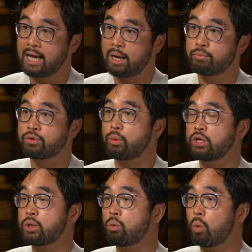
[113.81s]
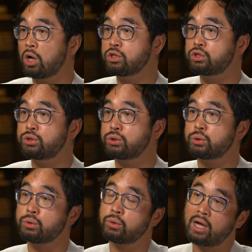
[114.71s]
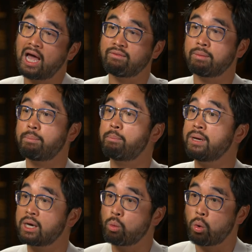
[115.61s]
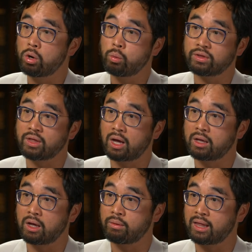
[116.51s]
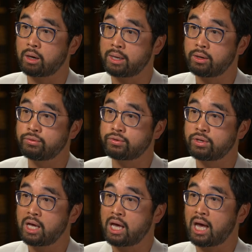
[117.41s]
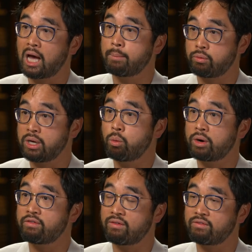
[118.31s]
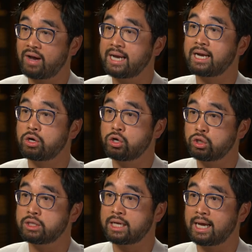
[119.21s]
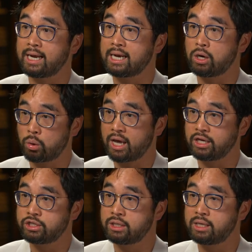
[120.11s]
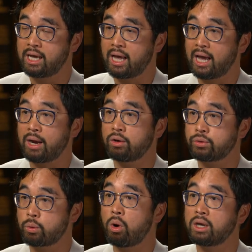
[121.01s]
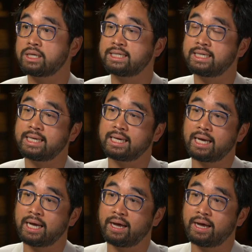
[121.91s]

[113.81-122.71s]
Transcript: Um, so we don't want to have a bidding war with our, uh, with our peers, uh, but we want to find a good uh, location and also quality um,